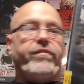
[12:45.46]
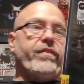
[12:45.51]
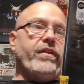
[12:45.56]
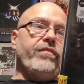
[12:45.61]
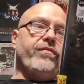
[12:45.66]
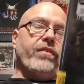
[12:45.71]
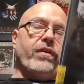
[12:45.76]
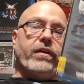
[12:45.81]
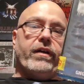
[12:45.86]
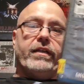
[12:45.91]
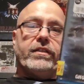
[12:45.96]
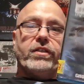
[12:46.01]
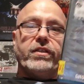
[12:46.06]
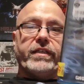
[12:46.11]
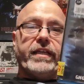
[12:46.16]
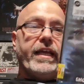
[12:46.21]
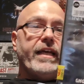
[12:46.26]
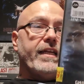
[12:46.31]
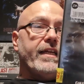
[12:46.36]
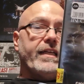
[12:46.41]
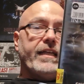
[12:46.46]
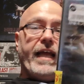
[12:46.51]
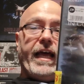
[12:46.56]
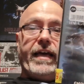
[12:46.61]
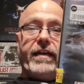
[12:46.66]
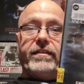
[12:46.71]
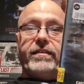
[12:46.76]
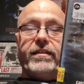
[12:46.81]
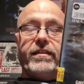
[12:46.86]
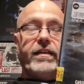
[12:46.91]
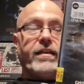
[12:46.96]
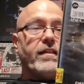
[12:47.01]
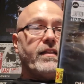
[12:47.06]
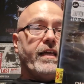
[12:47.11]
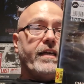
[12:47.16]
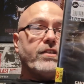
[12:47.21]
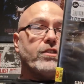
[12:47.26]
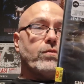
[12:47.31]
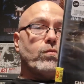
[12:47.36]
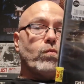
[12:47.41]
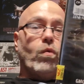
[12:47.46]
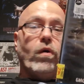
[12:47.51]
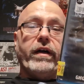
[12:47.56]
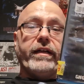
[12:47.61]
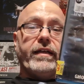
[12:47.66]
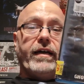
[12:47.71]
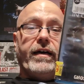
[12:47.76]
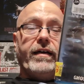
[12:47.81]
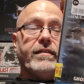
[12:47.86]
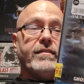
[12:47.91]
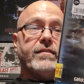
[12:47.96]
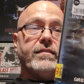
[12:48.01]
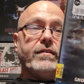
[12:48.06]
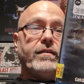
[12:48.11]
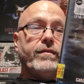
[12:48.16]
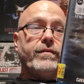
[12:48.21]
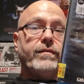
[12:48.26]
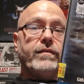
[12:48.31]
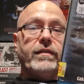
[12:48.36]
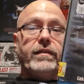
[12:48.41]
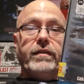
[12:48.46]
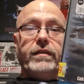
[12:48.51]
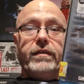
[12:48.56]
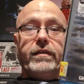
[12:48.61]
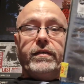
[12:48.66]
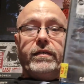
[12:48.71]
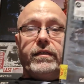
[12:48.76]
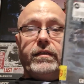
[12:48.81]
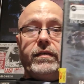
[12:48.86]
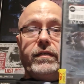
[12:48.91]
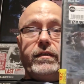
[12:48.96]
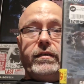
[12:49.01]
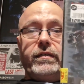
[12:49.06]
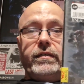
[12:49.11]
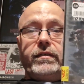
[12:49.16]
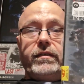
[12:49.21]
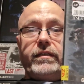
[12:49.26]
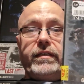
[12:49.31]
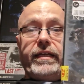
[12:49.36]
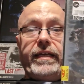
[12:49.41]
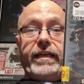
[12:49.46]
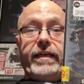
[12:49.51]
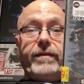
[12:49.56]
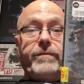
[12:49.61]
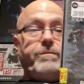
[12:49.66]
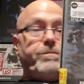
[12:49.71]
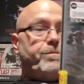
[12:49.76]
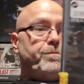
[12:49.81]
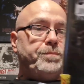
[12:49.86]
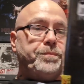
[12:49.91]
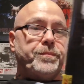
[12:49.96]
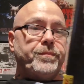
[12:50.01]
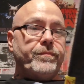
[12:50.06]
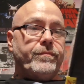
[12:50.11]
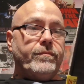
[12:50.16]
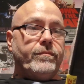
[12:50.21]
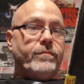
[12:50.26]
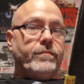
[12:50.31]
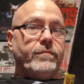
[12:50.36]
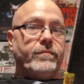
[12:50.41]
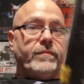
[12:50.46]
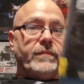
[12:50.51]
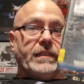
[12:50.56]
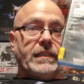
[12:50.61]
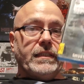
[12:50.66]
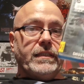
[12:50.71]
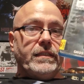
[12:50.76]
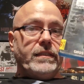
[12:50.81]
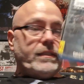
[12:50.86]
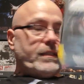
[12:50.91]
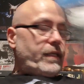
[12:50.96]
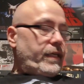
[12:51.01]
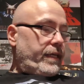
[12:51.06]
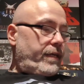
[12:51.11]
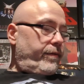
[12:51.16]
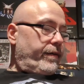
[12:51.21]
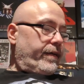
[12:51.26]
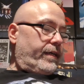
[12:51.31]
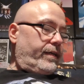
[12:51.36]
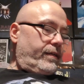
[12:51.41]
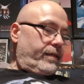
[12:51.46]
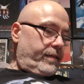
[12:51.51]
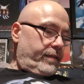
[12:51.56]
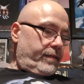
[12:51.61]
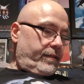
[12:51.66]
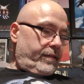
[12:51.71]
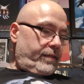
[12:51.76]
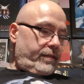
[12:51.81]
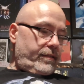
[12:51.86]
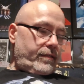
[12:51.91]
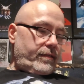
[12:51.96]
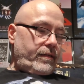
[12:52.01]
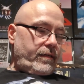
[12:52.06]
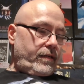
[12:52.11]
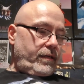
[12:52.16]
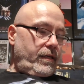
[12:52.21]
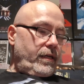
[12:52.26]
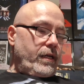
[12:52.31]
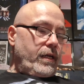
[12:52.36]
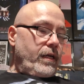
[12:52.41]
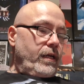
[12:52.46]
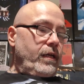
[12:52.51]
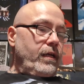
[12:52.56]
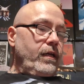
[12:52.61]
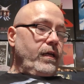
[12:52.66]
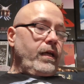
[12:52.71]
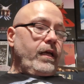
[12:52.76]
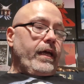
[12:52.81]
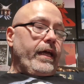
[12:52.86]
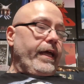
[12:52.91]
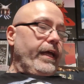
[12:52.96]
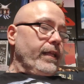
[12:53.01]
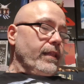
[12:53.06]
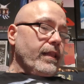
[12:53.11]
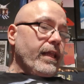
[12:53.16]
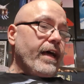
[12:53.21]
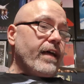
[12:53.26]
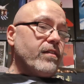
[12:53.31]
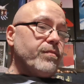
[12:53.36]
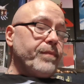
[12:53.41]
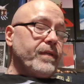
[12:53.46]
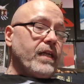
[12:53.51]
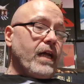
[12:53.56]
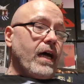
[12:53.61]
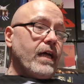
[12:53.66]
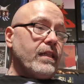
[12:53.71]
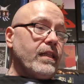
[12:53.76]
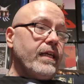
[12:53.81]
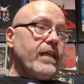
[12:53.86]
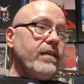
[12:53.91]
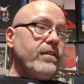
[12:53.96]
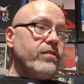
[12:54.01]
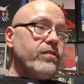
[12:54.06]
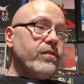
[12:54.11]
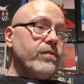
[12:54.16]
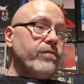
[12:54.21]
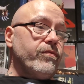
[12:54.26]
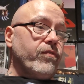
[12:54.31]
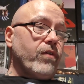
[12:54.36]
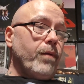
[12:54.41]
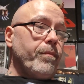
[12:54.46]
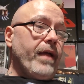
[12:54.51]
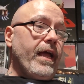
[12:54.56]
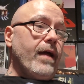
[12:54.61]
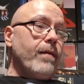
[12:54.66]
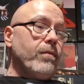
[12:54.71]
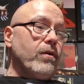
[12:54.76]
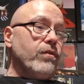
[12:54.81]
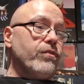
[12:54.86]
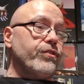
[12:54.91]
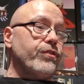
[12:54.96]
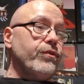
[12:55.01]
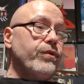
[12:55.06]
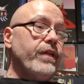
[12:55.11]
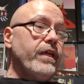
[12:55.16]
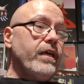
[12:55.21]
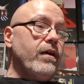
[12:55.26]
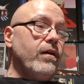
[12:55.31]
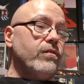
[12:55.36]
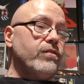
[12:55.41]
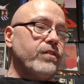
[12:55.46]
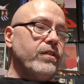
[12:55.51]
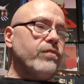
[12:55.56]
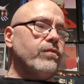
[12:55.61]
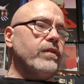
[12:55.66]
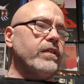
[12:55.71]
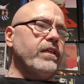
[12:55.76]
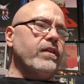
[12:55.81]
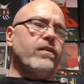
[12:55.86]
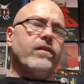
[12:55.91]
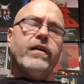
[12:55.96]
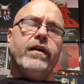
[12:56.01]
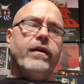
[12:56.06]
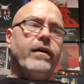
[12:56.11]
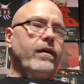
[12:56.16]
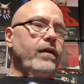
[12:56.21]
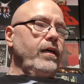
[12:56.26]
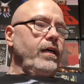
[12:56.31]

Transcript: fifty, figure I'd just get it and add it to the collection. Why not? So, yeah. So anyway, and last but not least, from Hammer Studios, this one here,